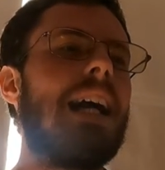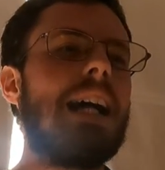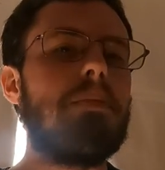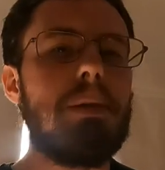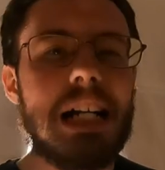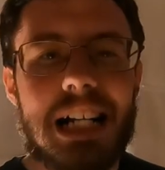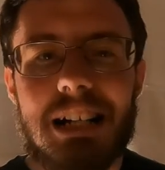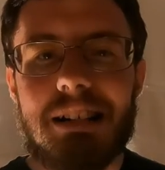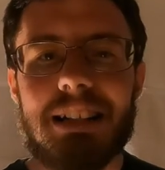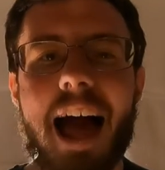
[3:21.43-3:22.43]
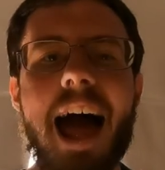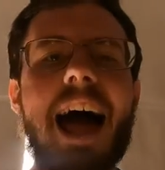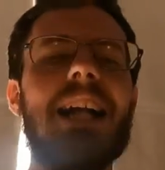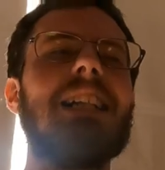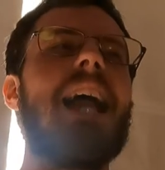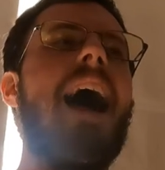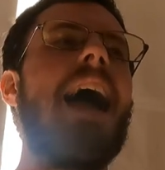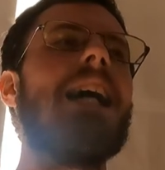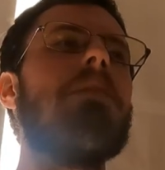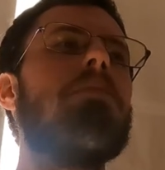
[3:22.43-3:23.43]
EP that at
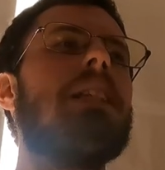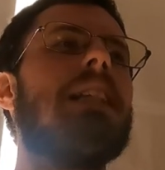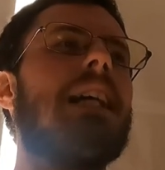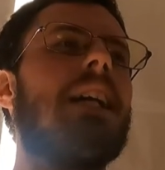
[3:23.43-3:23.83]
times